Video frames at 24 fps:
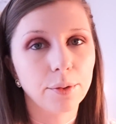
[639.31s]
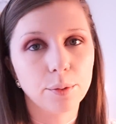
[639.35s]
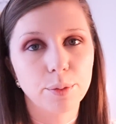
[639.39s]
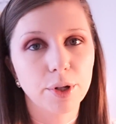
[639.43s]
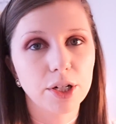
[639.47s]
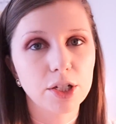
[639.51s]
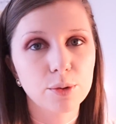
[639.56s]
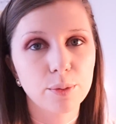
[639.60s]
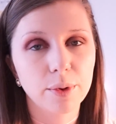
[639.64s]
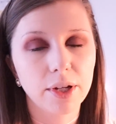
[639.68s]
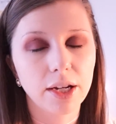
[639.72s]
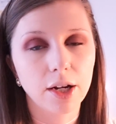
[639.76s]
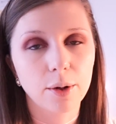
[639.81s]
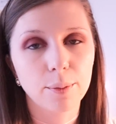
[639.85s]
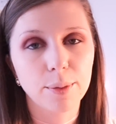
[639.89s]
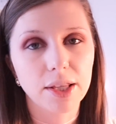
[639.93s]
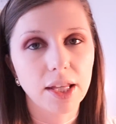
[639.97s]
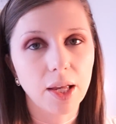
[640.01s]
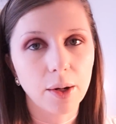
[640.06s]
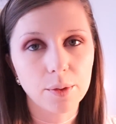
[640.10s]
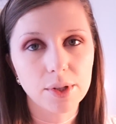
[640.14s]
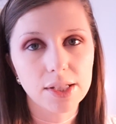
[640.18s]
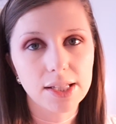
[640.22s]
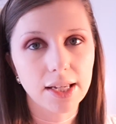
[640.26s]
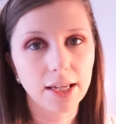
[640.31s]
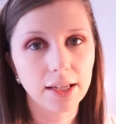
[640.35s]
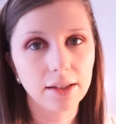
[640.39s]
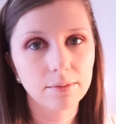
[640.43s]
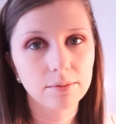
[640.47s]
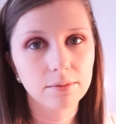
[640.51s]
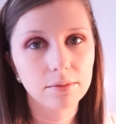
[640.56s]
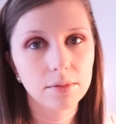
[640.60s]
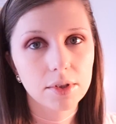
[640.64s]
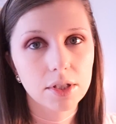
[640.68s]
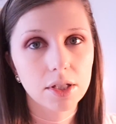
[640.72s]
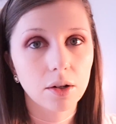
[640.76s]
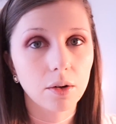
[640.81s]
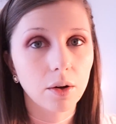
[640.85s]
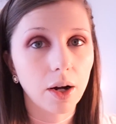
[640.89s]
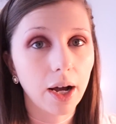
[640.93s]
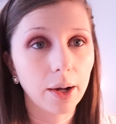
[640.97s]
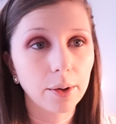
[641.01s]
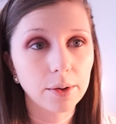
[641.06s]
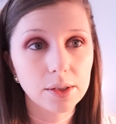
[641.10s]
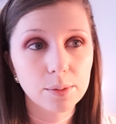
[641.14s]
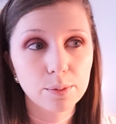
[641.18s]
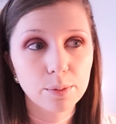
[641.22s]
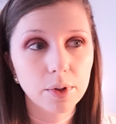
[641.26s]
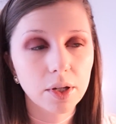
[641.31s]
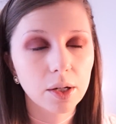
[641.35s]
brush my hair, but that was it. So I was